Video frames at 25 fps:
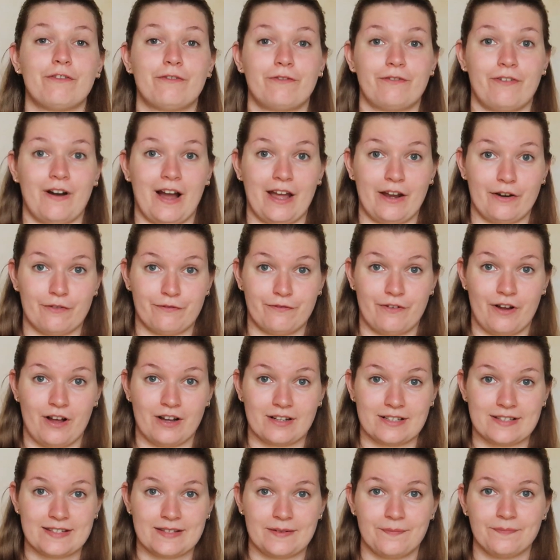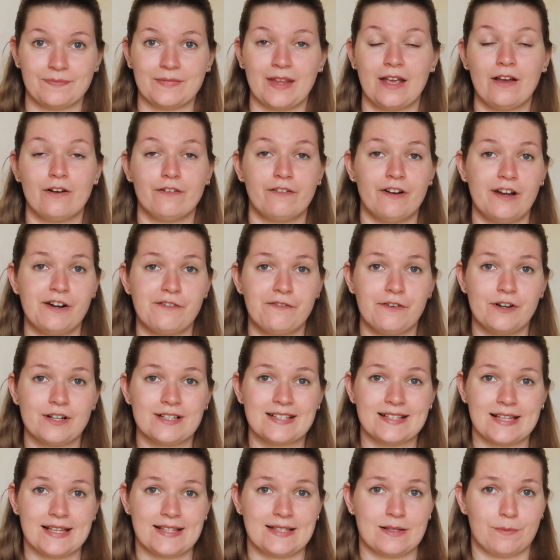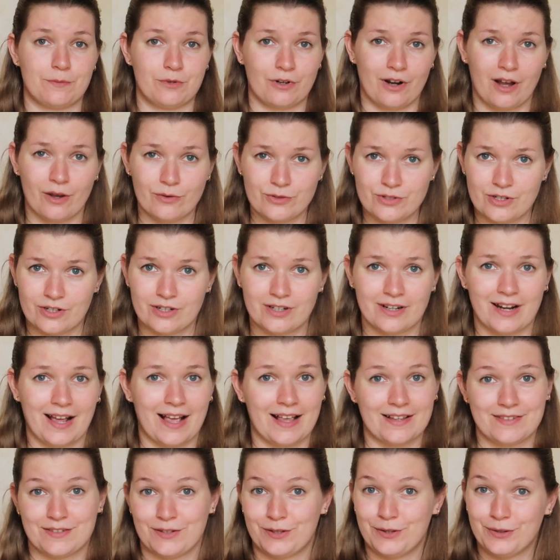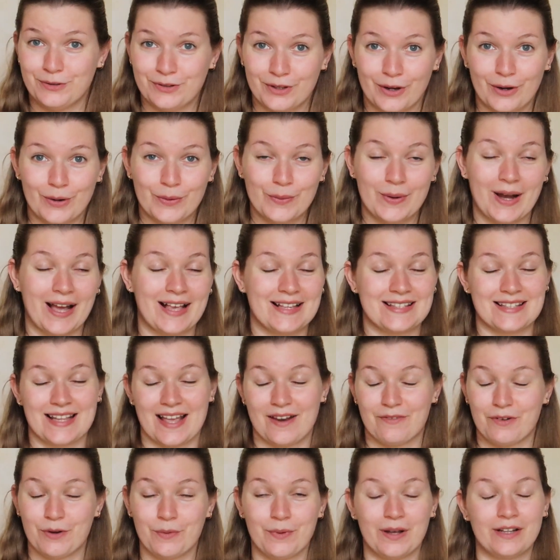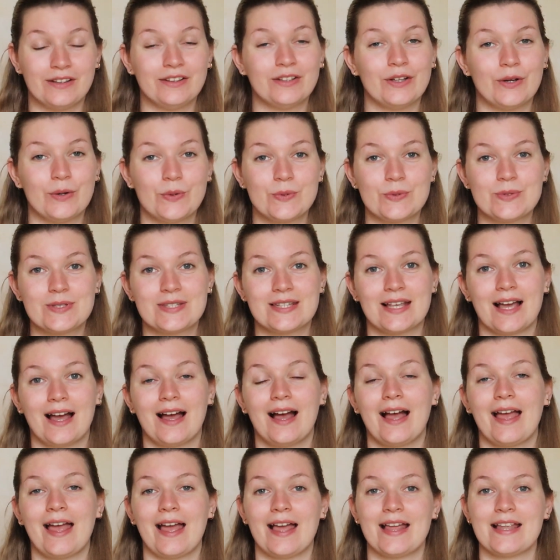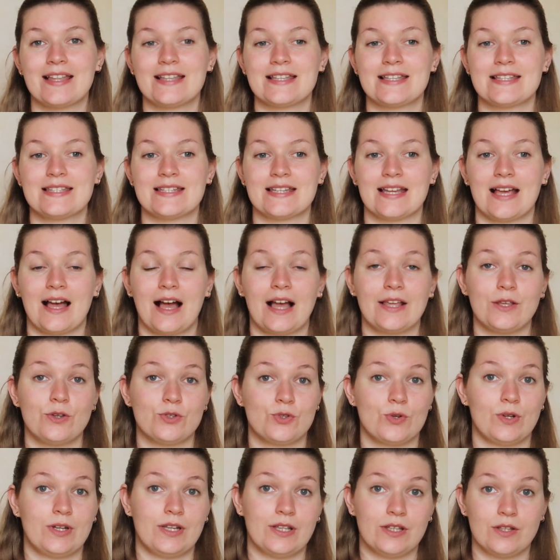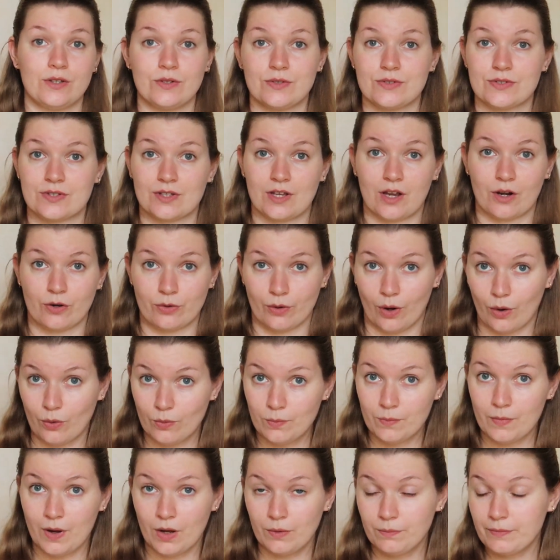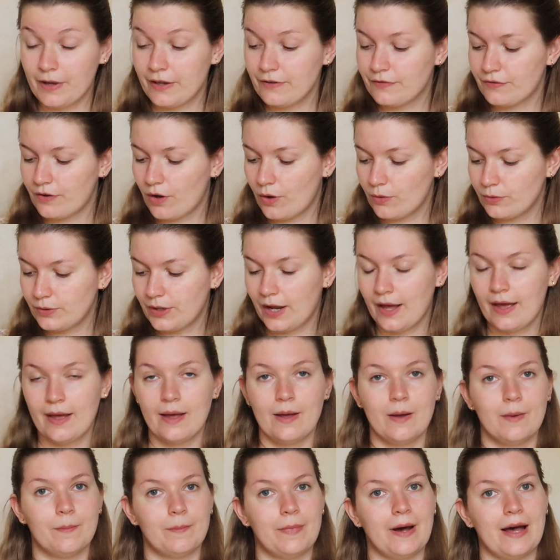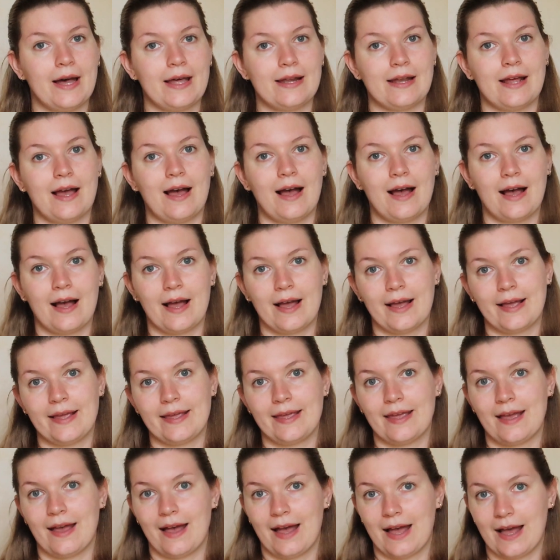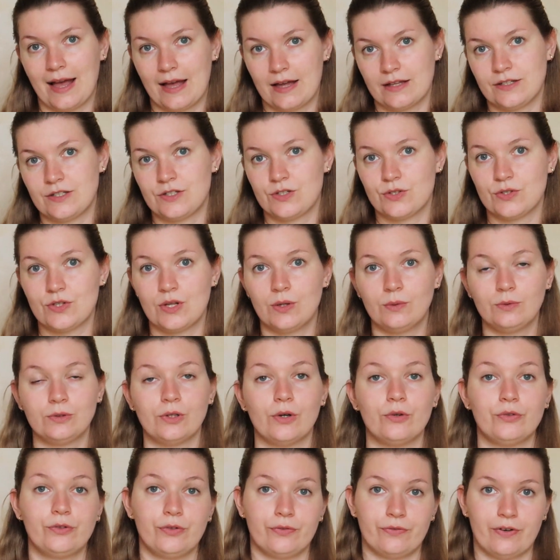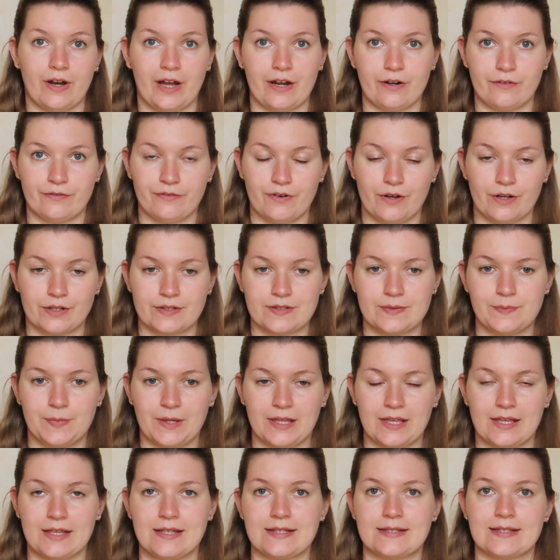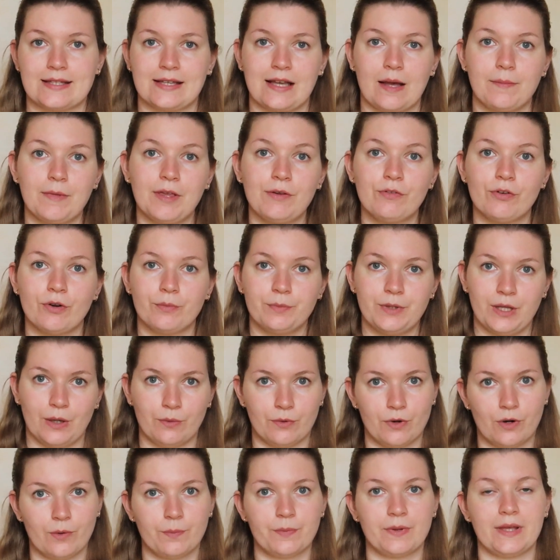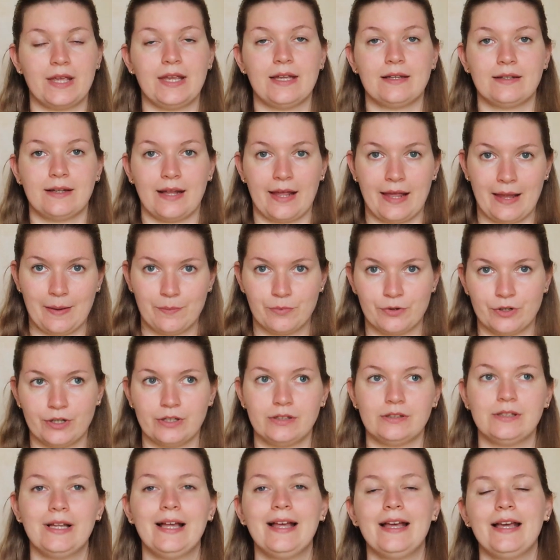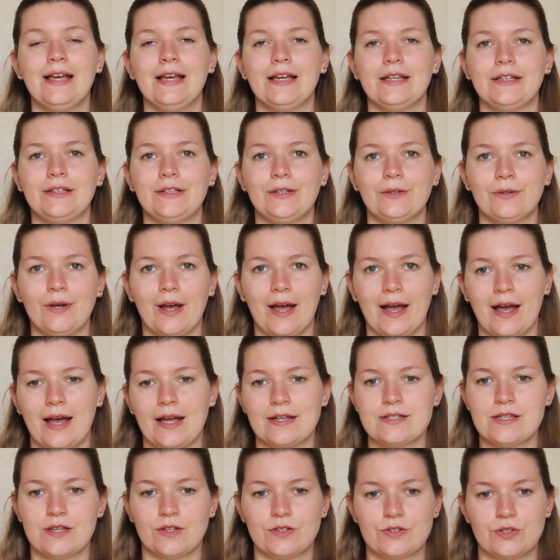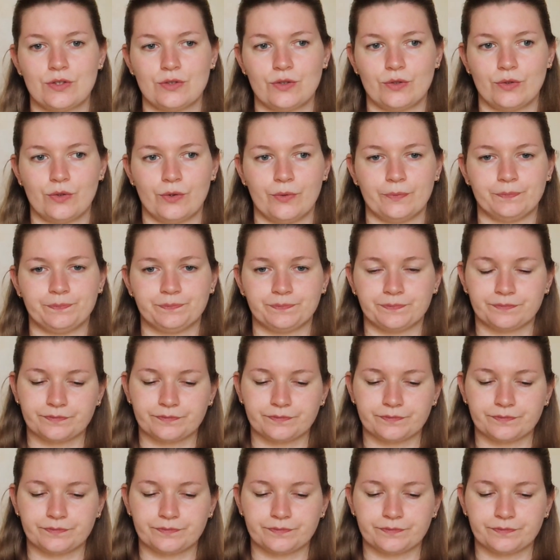Firefox. Firefox is a browser, as you know, as everyone knows, and I usually use Chrome on my phone, but I had to download Firefox because coming from Europe in April, you had to